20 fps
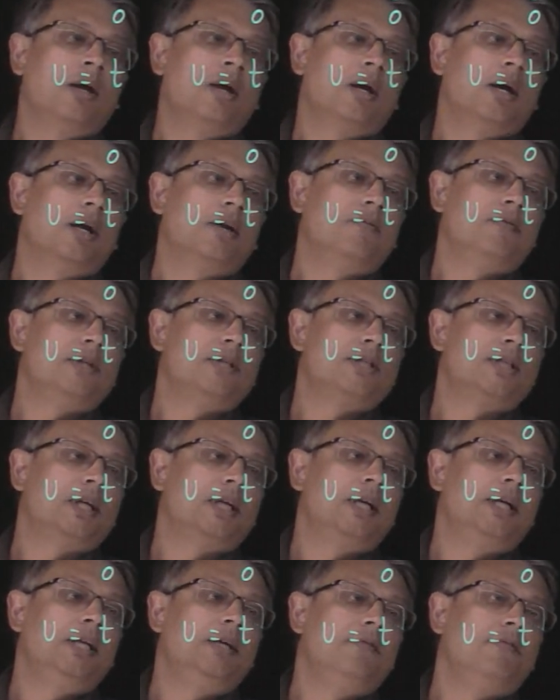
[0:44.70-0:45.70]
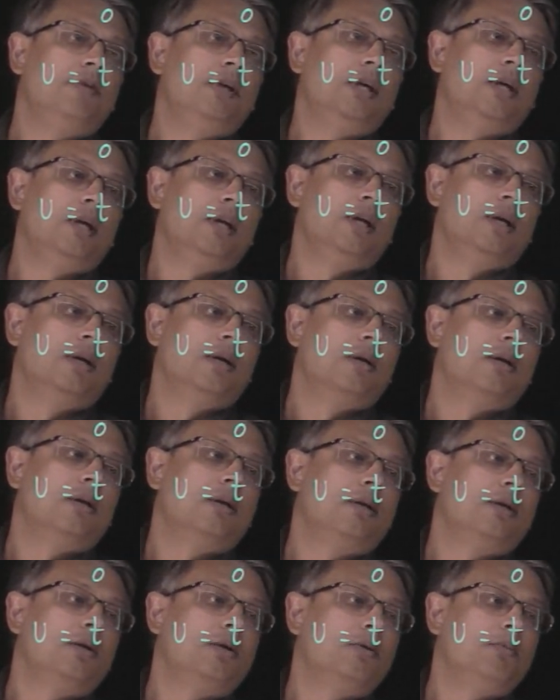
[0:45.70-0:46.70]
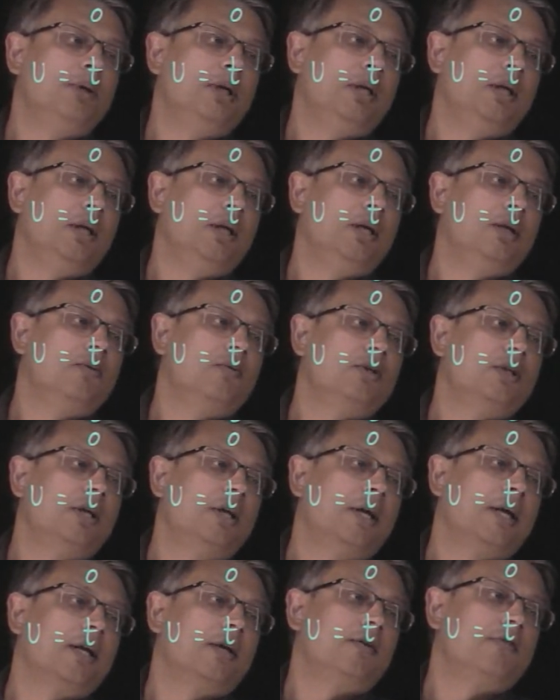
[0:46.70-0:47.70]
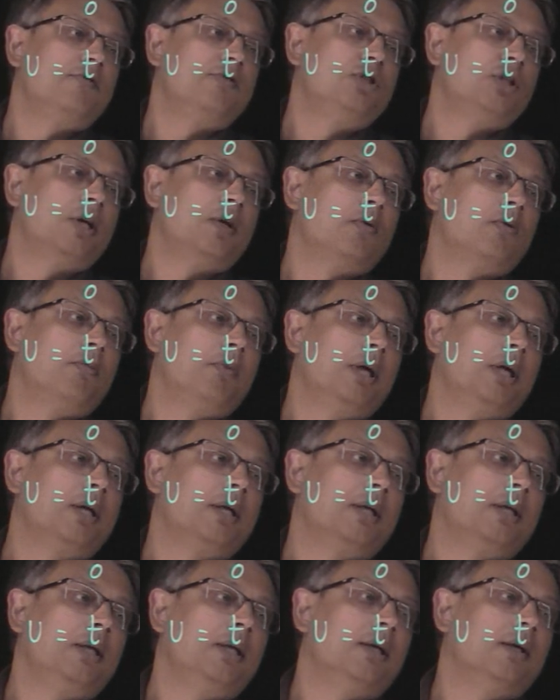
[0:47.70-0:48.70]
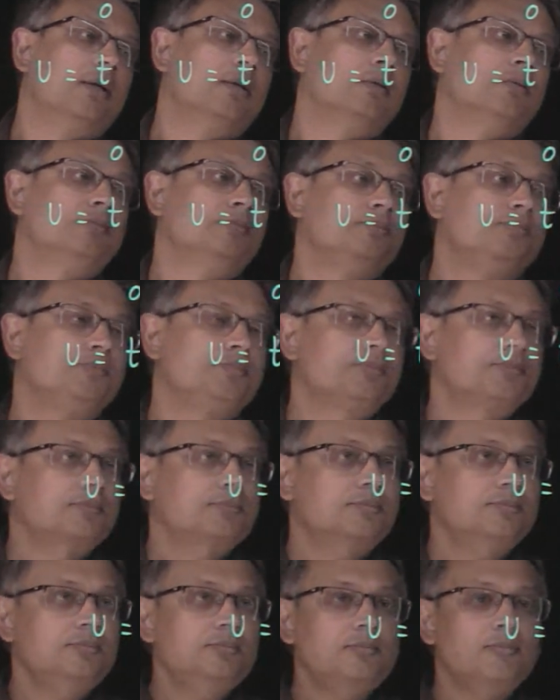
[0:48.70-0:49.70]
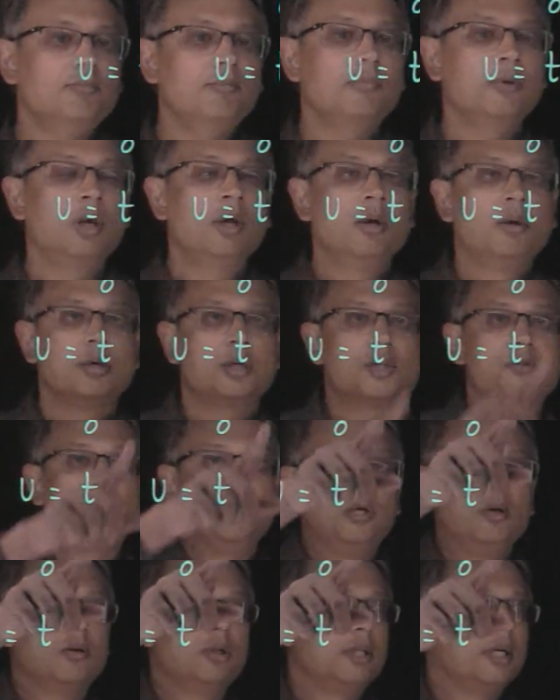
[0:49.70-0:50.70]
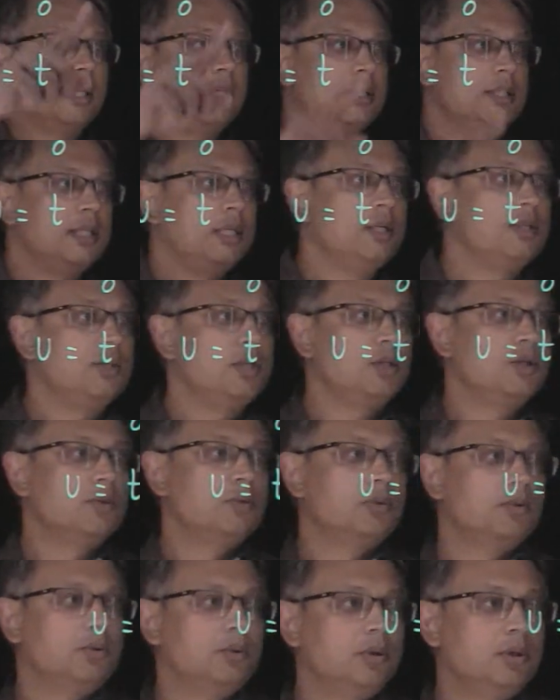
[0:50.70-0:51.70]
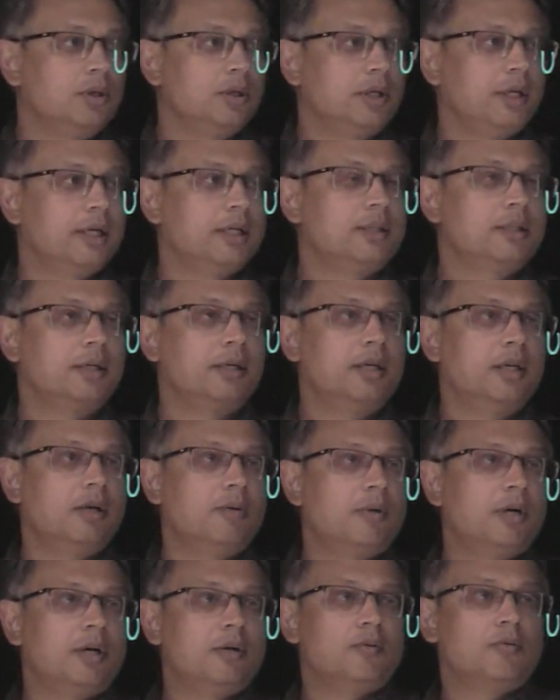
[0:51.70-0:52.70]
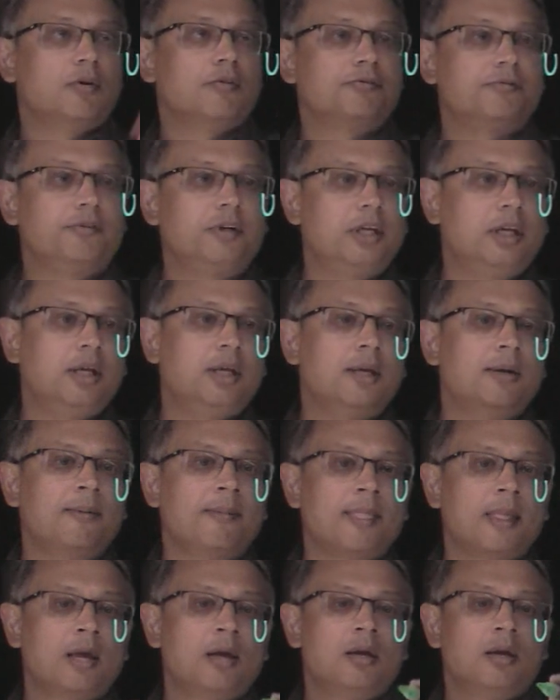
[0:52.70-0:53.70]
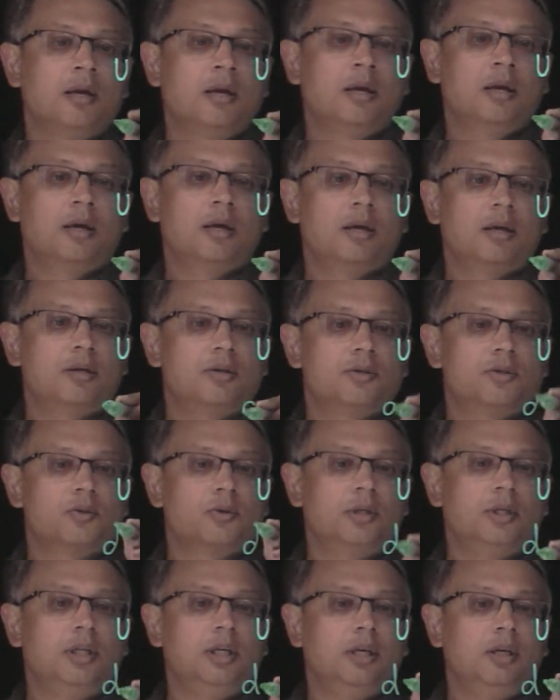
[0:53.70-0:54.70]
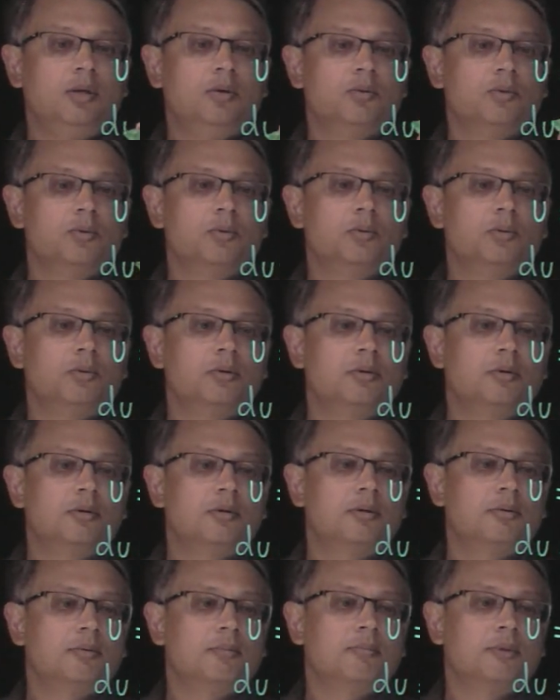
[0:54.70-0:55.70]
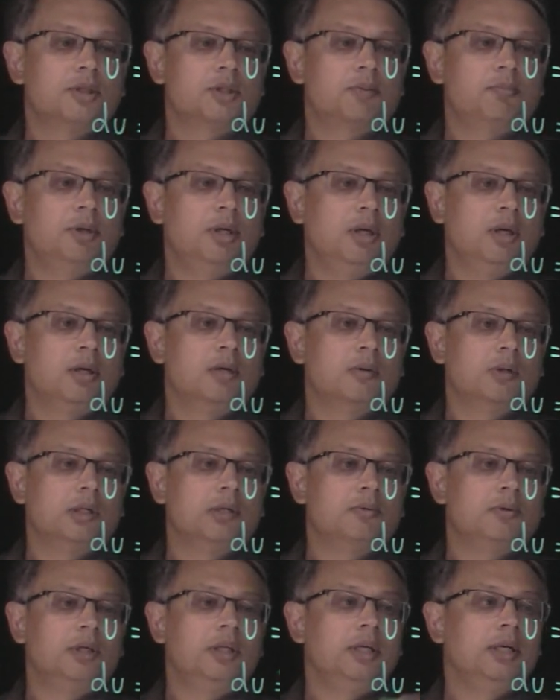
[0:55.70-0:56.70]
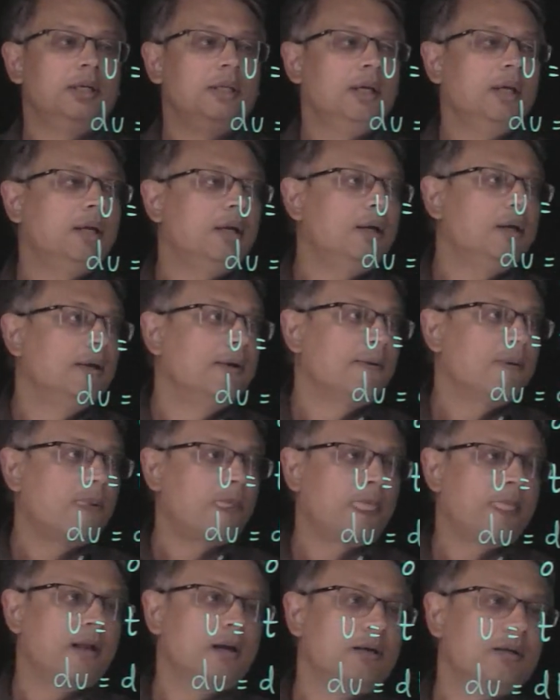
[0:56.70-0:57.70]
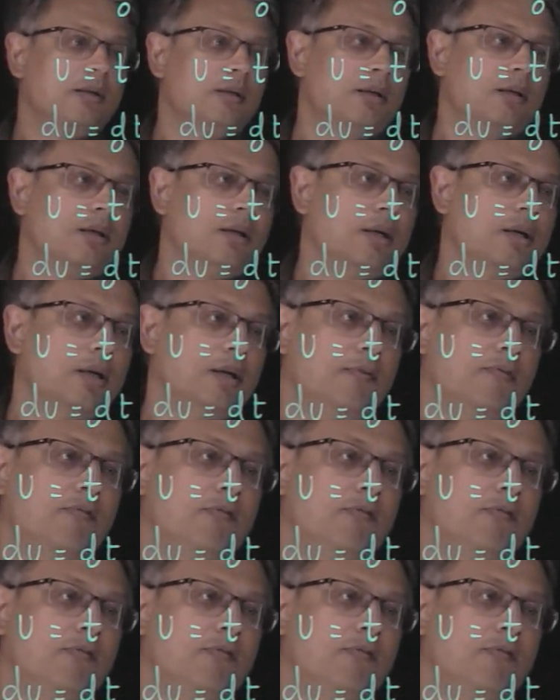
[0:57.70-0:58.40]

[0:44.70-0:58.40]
and we set dv to be e to the negative j omega t. Because we know that it's easy to take the derivative of t. So du must be equal to dt, and